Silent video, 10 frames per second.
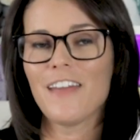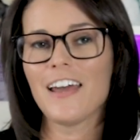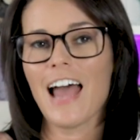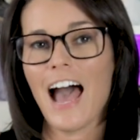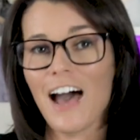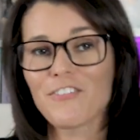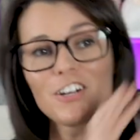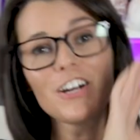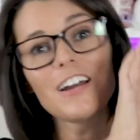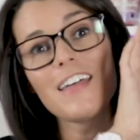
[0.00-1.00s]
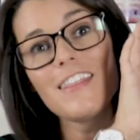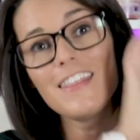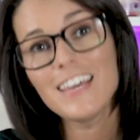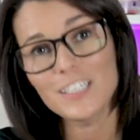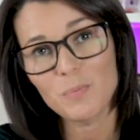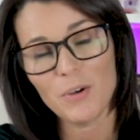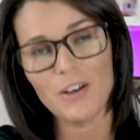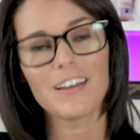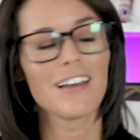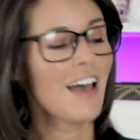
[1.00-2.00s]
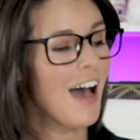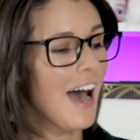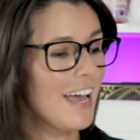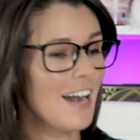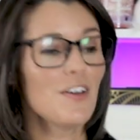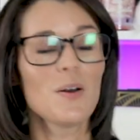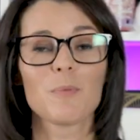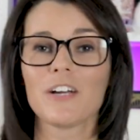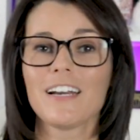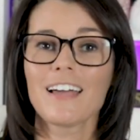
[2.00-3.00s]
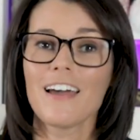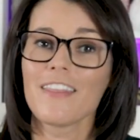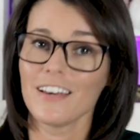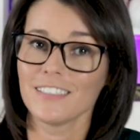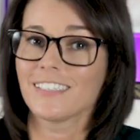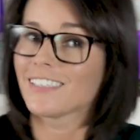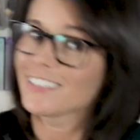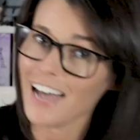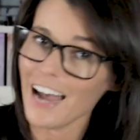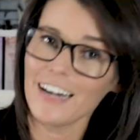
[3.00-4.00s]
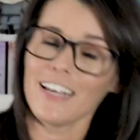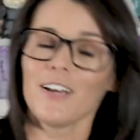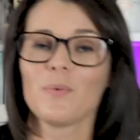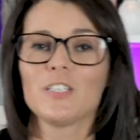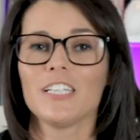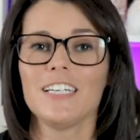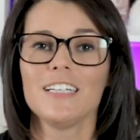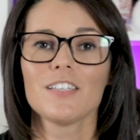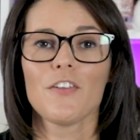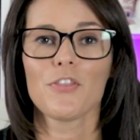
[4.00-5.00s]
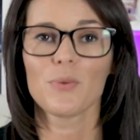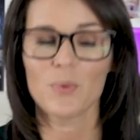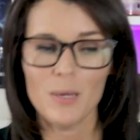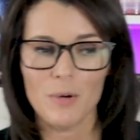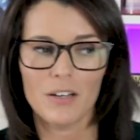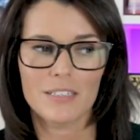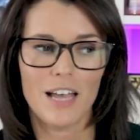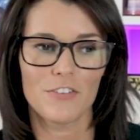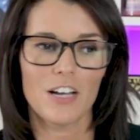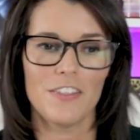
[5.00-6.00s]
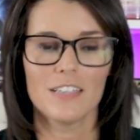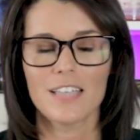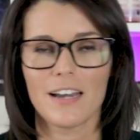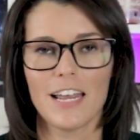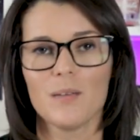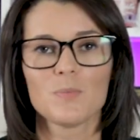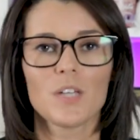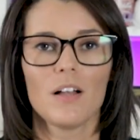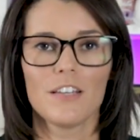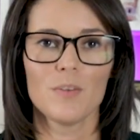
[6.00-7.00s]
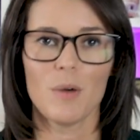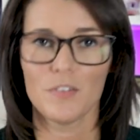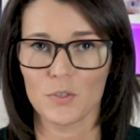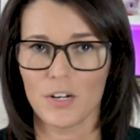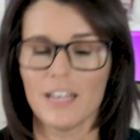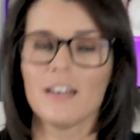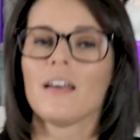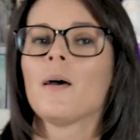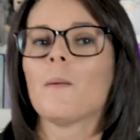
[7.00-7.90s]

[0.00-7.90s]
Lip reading: And then after this book, I ended up reading The Society, which is 3 books. I forget the exact names. I'll leave them on the screen.